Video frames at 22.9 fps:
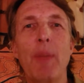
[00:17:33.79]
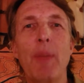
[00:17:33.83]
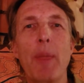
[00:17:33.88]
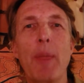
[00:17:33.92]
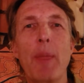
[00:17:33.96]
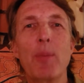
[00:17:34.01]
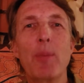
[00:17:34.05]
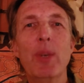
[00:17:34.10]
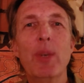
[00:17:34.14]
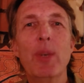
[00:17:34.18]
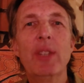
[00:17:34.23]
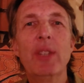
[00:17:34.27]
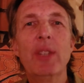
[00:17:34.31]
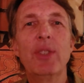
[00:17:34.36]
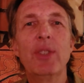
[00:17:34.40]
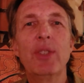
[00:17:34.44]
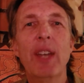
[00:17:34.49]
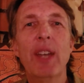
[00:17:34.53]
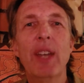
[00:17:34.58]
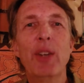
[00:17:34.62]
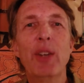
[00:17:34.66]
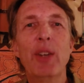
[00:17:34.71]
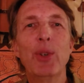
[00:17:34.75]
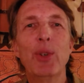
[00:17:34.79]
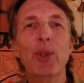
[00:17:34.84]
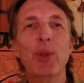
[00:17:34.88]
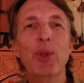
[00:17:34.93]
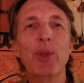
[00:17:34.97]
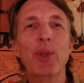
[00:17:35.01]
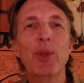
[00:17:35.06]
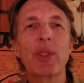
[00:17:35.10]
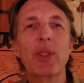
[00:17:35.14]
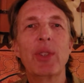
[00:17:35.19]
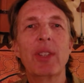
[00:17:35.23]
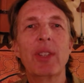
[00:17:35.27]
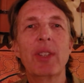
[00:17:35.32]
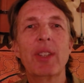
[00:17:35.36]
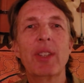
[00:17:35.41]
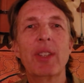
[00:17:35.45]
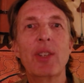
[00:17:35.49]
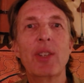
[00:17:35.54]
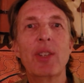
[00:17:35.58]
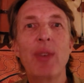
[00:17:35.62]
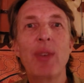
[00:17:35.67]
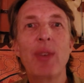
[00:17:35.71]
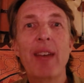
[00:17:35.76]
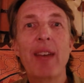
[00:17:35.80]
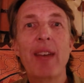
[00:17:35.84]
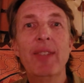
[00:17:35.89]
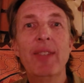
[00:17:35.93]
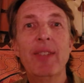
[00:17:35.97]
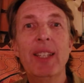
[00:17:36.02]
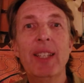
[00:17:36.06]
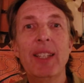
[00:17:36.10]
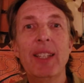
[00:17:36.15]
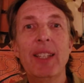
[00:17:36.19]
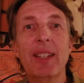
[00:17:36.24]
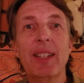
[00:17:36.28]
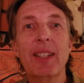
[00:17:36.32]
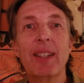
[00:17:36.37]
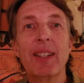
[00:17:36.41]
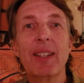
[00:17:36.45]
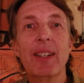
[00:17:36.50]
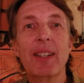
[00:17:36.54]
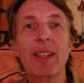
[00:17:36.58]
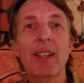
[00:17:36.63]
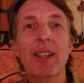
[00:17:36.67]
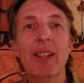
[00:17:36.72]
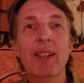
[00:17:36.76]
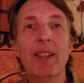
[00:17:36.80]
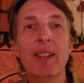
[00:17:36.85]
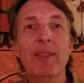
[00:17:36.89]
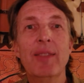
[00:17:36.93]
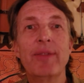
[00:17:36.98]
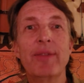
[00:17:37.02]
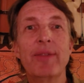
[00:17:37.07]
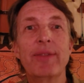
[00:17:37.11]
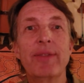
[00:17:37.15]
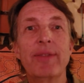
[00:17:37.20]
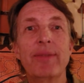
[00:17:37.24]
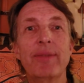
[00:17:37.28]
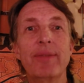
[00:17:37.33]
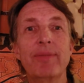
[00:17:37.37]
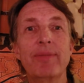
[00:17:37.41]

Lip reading: bring us down to earth. The gravity of